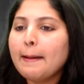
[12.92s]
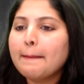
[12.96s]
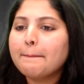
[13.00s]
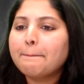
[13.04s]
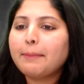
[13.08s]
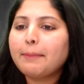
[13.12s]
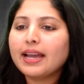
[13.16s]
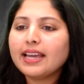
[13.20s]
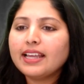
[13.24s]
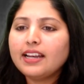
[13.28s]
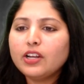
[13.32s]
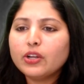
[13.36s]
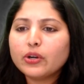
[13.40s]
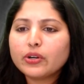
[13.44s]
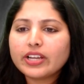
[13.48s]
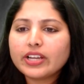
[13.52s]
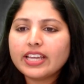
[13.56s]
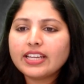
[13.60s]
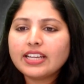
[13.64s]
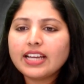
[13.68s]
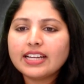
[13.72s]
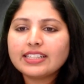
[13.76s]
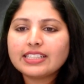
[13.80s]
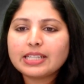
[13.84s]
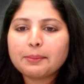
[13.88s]
by looking
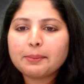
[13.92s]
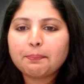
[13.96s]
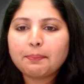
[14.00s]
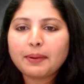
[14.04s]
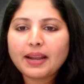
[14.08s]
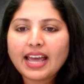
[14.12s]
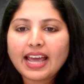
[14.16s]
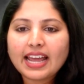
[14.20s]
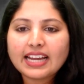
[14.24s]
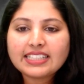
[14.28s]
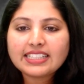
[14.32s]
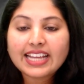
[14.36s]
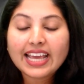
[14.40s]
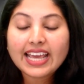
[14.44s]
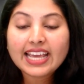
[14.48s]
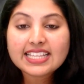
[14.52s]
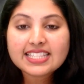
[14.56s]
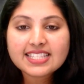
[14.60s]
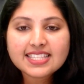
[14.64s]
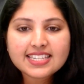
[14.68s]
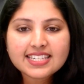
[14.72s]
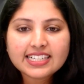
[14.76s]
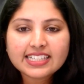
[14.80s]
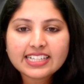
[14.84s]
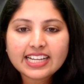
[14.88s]
at a plant
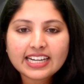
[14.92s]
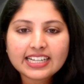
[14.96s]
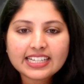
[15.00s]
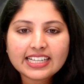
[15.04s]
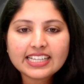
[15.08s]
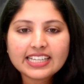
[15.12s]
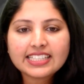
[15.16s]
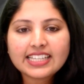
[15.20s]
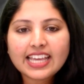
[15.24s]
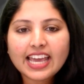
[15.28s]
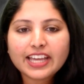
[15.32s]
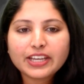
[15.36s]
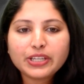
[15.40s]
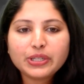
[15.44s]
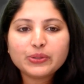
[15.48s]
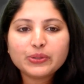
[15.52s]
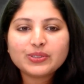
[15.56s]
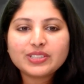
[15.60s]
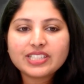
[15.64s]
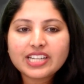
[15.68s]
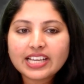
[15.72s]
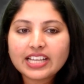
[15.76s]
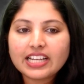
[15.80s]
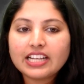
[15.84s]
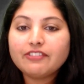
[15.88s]
externally, can you
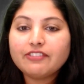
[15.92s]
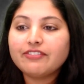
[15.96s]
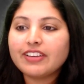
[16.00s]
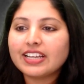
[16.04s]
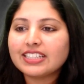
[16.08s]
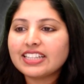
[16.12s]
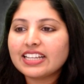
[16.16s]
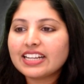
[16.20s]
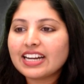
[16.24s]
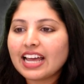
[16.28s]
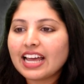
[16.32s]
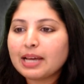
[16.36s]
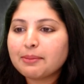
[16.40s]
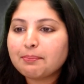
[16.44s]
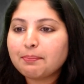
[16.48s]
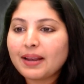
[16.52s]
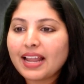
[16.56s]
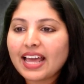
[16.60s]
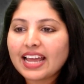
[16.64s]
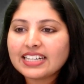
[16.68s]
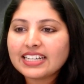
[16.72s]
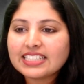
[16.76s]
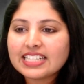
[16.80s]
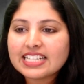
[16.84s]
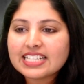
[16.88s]
tell whether a
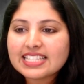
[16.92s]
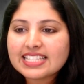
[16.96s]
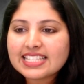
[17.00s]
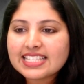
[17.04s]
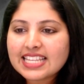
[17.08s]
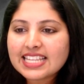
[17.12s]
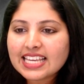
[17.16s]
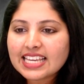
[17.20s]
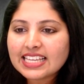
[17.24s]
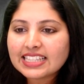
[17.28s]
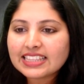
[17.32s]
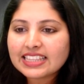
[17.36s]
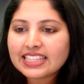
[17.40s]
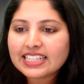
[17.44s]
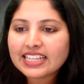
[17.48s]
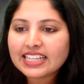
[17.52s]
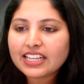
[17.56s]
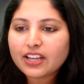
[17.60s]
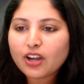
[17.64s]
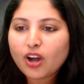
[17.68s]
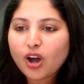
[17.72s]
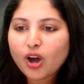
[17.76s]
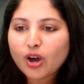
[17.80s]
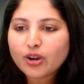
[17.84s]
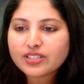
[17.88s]
plant is C3
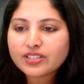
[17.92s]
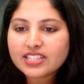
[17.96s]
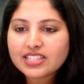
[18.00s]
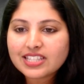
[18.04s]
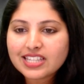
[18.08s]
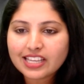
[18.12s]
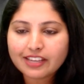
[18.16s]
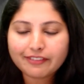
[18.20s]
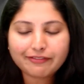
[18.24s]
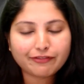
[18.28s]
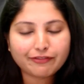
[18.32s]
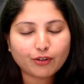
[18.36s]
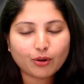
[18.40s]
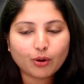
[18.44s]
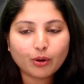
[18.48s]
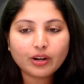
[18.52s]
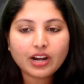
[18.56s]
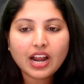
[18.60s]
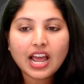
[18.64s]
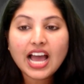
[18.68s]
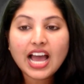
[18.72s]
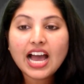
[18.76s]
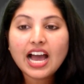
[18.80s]
or C4?